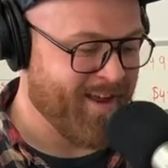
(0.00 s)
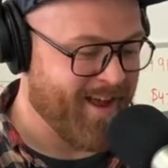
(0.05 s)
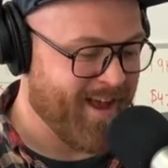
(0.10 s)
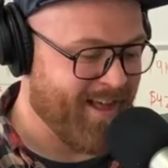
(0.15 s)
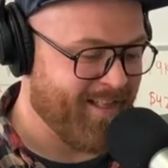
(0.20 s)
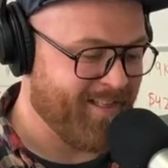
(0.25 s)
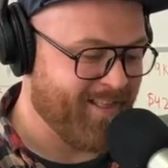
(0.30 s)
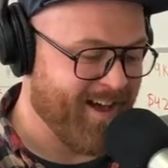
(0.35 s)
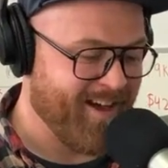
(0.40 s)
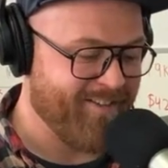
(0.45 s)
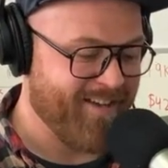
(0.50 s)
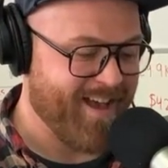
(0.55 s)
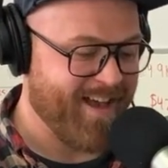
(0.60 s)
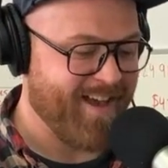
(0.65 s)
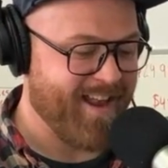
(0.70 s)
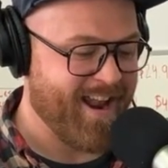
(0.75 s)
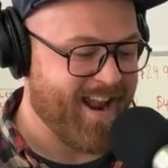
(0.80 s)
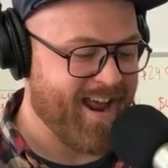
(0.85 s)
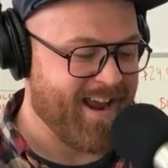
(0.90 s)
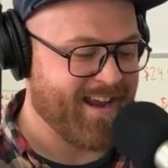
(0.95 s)
So, I love yeah. it,
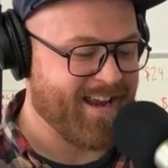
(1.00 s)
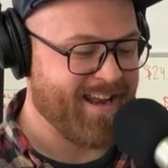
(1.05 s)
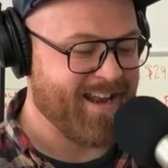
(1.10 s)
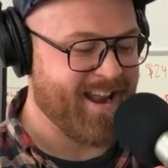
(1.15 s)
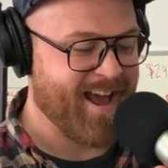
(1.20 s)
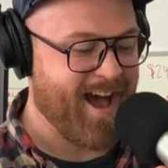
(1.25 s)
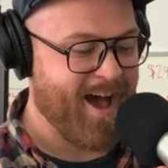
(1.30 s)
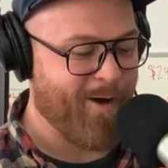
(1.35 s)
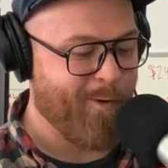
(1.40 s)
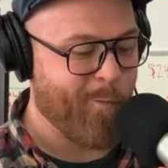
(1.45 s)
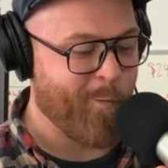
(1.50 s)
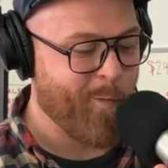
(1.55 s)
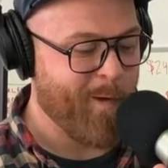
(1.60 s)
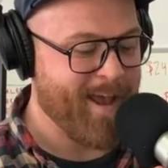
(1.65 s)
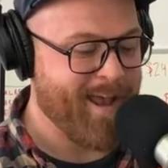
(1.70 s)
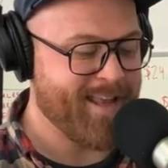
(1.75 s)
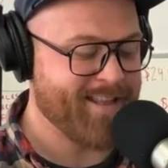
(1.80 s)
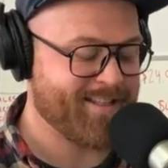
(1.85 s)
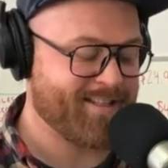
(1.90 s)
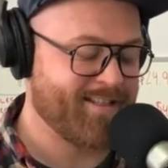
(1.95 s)
and I cannot
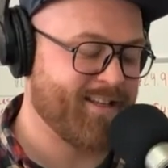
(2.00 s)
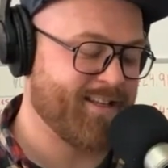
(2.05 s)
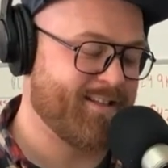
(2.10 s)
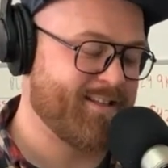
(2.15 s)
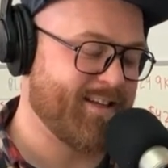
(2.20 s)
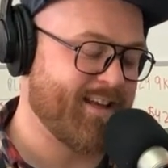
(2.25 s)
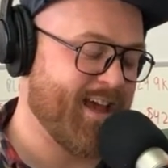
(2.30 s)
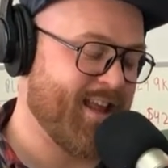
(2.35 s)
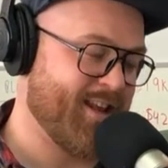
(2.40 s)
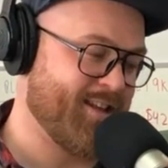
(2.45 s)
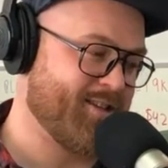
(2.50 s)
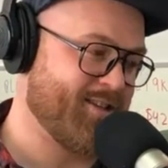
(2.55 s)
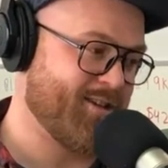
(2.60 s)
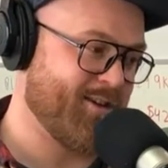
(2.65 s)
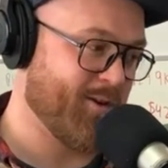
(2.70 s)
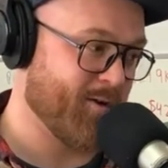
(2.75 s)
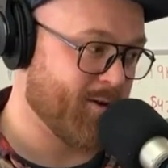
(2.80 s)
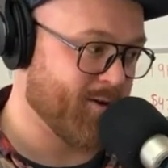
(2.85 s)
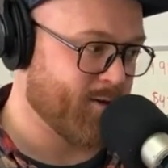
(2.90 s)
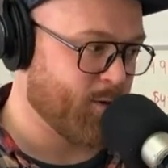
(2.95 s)
wait to get into
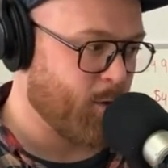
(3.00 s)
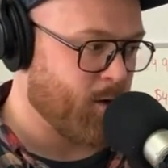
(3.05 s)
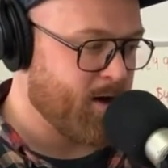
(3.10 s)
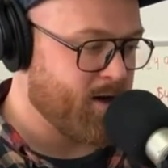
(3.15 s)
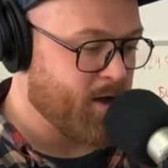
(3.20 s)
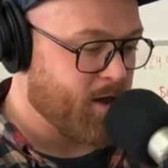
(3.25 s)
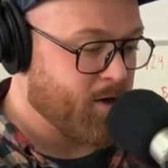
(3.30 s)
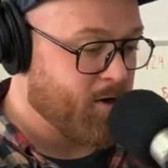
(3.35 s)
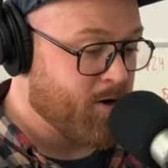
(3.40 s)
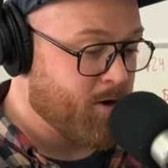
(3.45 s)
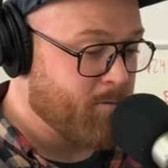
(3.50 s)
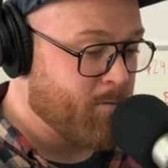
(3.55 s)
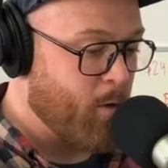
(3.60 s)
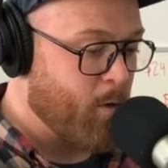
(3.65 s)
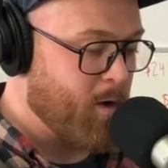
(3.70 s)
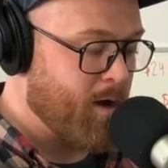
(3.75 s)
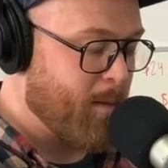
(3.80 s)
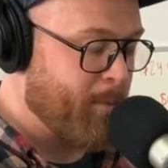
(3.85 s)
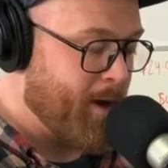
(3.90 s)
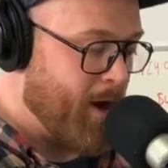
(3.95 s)
your story, to learn
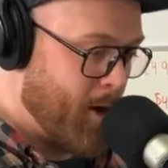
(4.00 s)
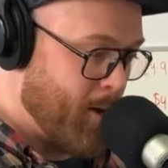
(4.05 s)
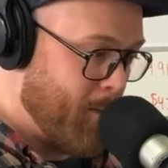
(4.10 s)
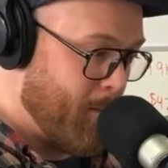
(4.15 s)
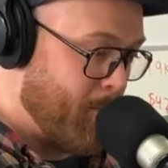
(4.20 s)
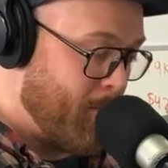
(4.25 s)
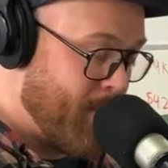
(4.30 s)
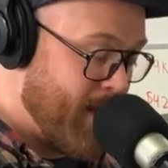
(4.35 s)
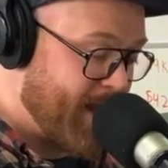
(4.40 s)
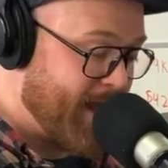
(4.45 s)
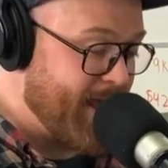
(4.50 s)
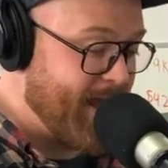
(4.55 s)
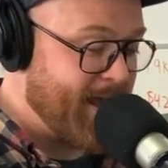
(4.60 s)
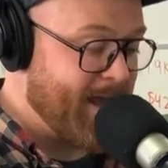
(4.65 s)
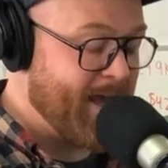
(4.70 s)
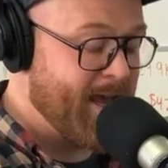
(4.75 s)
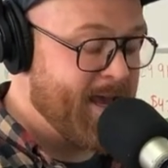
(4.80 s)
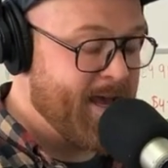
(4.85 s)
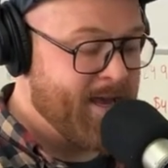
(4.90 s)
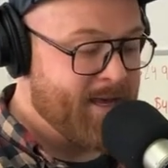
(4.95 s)
more about Bikky,